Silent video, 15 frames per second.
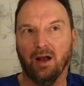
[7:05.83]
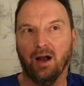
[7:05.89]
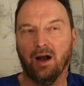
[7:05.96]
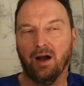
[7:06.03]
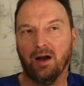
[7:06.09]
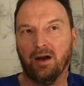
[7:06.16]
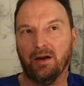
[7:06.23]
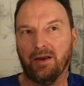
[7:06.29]

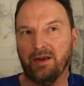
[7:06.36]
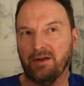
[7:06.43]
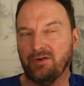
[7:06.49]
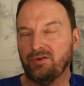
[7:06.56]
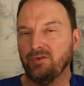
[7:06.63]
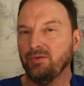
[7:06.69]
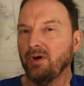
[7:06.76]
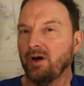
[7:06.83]
I
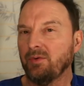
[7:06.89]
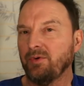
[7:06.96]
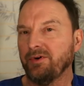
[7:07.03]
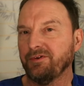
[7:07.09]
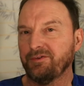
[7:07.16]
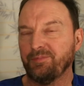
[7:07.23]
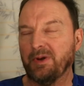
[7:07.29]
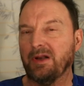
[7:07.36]
do not want
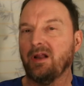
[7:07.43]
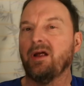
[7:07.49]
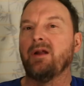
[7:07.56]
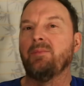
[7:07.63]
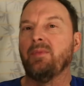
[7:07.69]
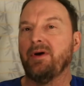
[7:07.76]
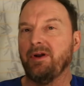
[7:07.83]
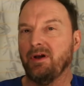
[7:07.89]
to spend a lot
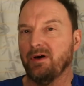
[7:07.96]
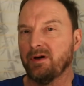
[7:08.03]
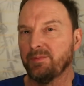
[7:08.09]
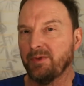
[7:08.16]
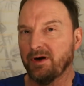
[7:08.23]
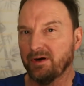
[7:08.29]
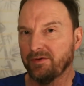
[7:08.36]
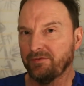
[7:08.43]
of money on a
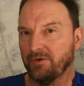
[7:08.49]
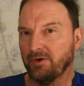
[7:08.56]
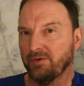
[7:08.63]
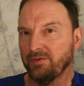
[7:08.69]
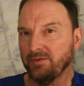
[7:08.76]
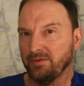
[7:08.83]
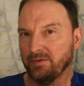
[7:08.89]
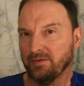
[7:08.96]

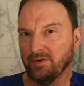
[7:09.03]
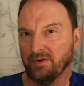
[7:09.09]
microphone.